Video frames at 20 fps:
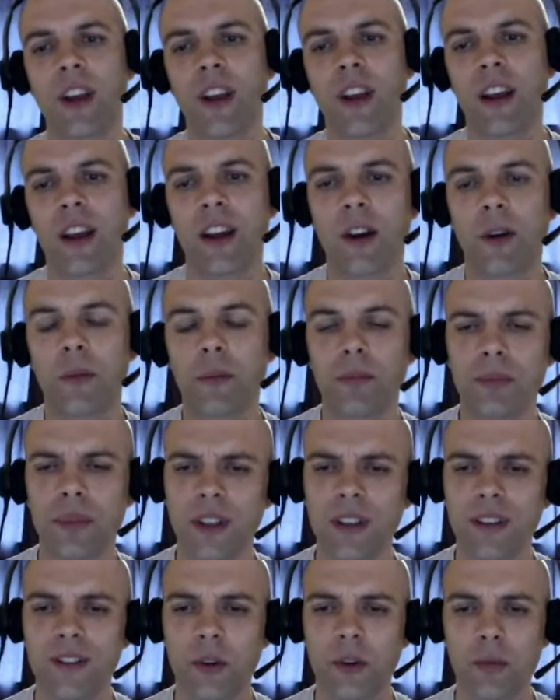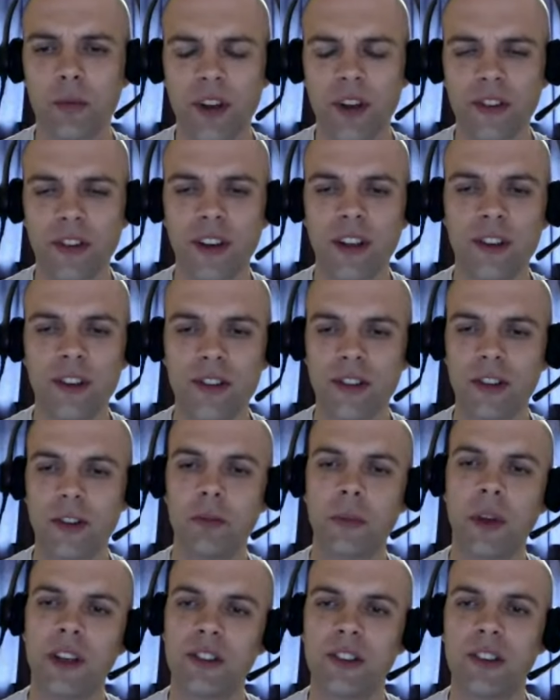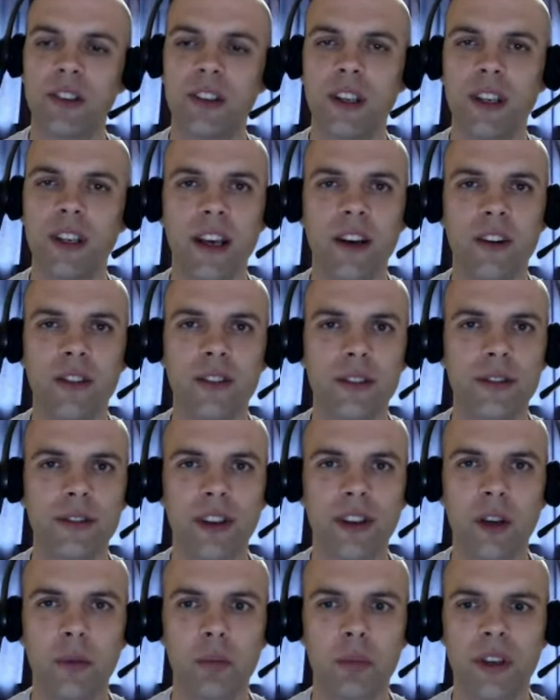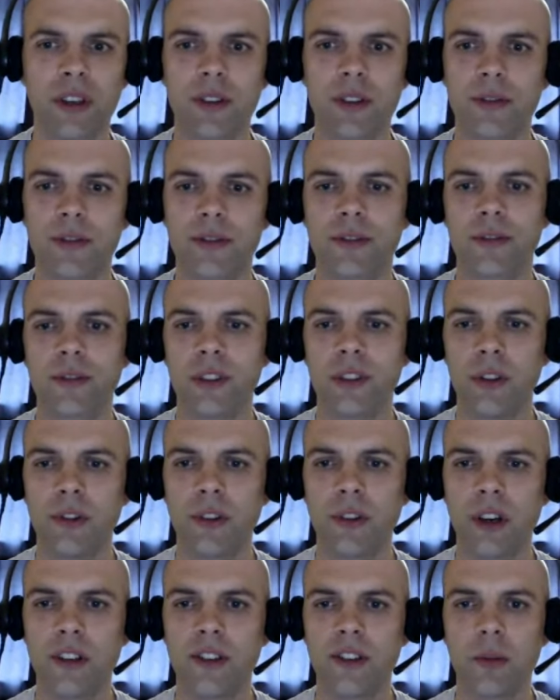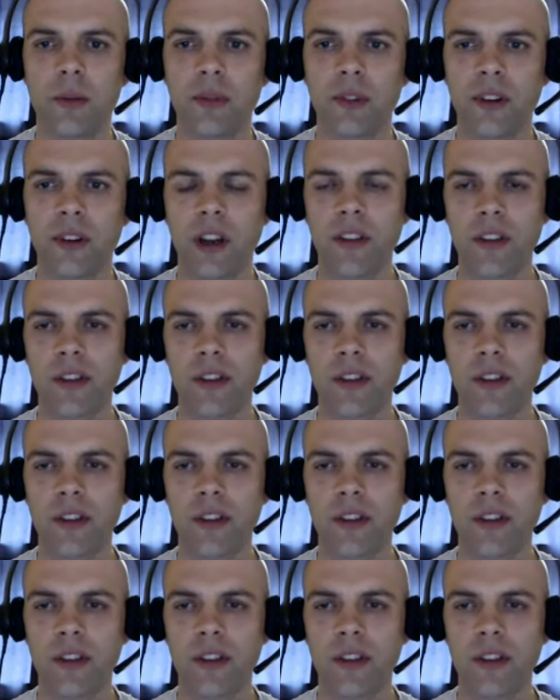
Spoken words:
but surprisingly still managed to dig out a fair bit of news items and other